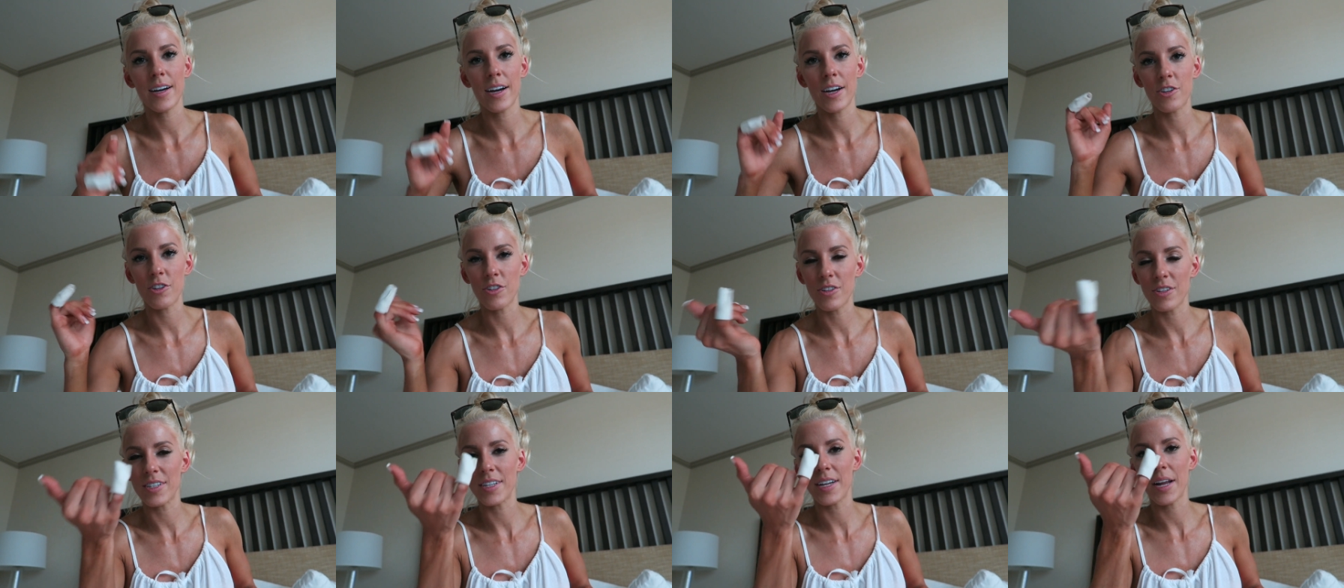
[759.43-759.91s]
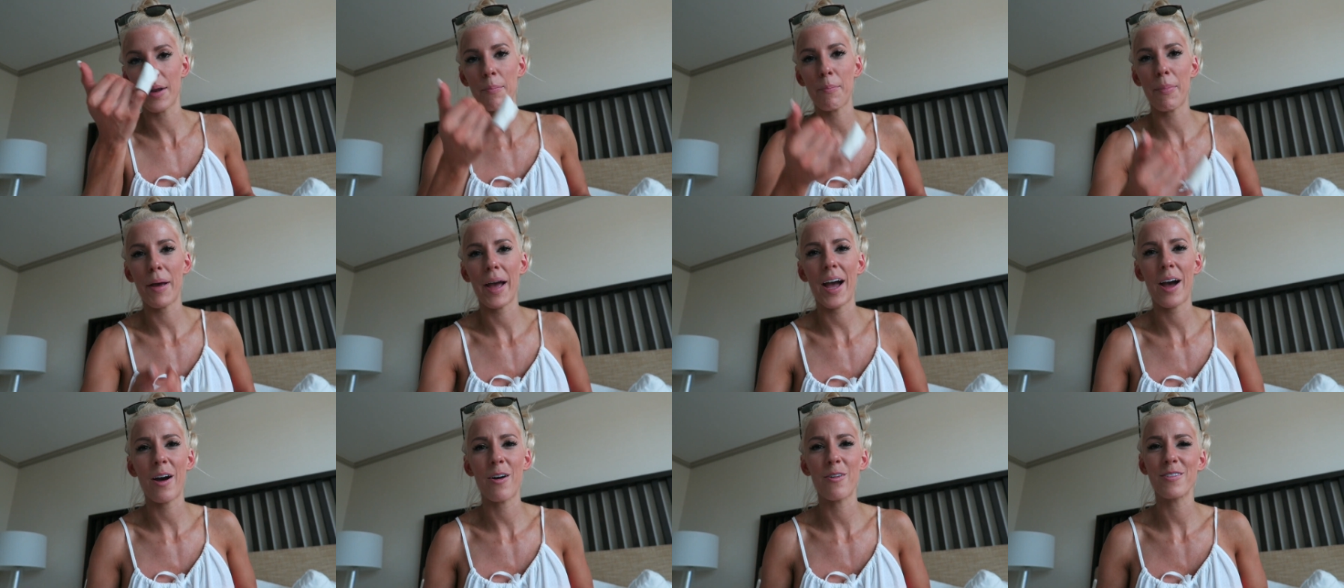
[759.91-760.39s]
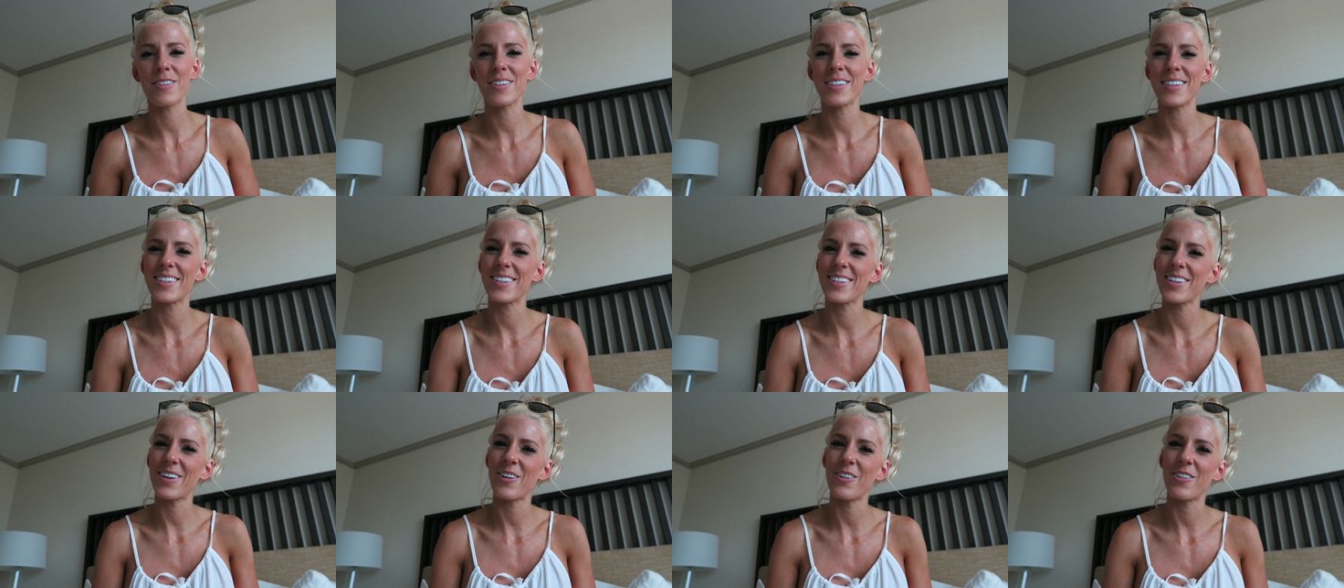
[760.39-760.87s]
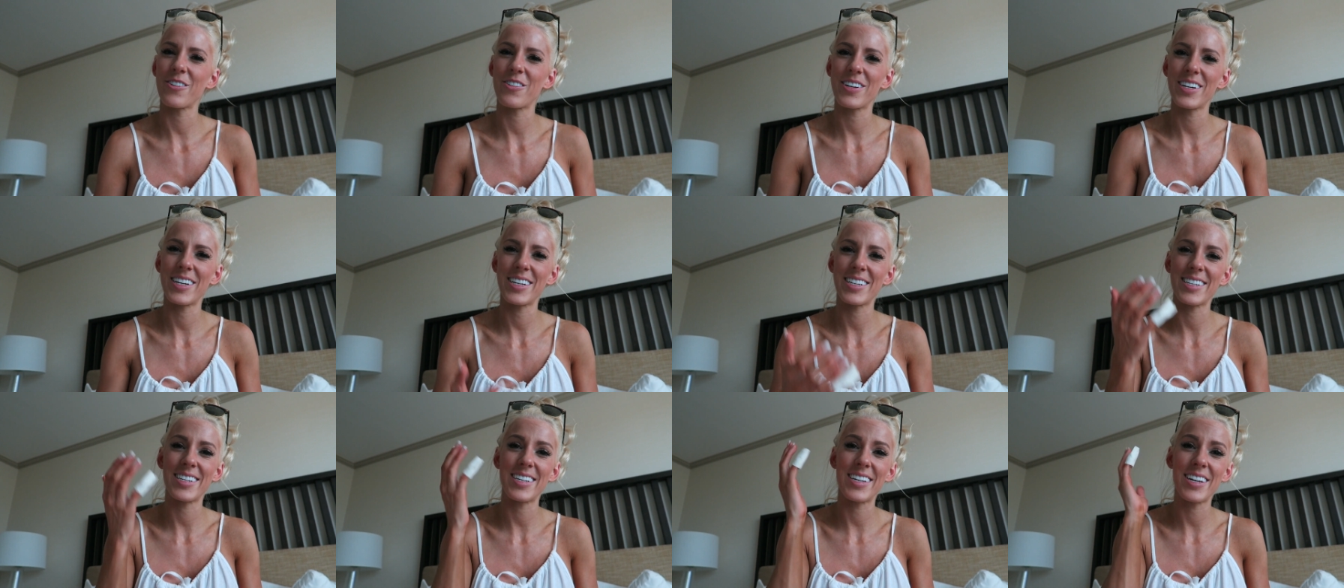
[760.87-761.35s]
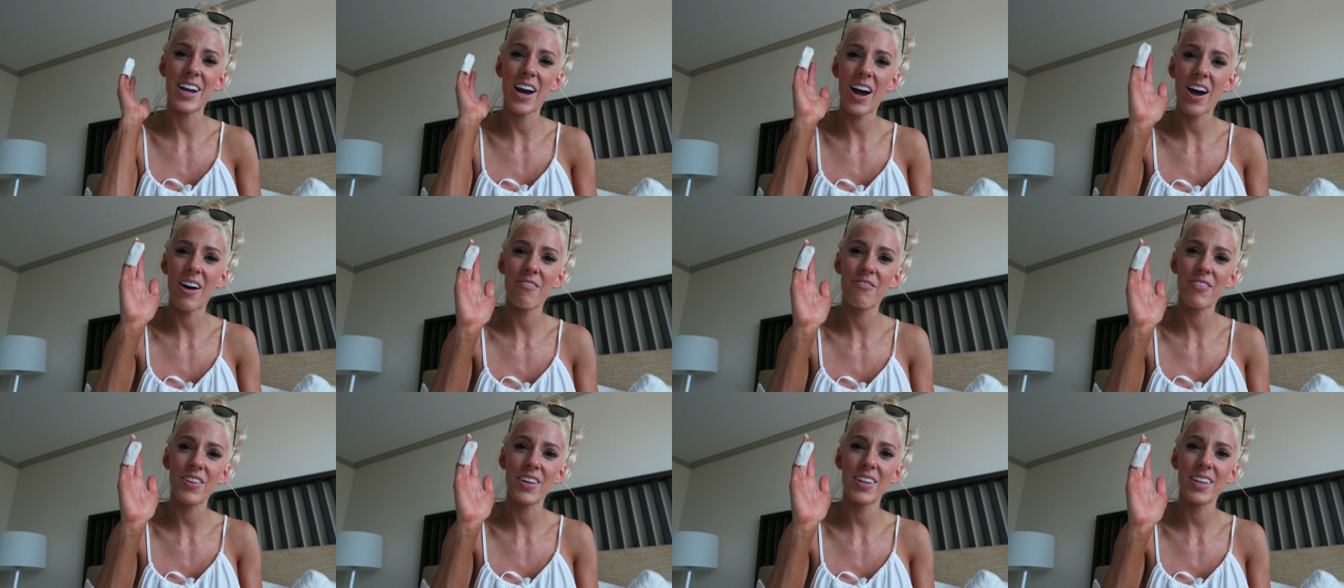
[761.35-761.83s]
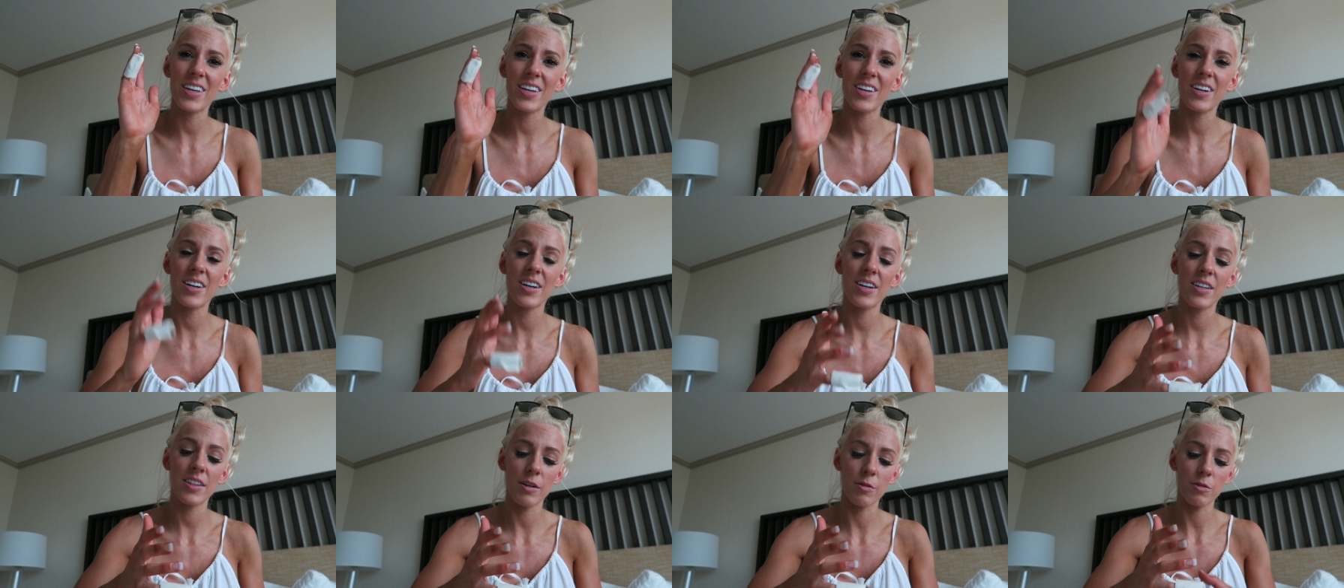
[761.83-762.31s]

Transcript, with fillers: hundred ten pounds, so it is not feeling good.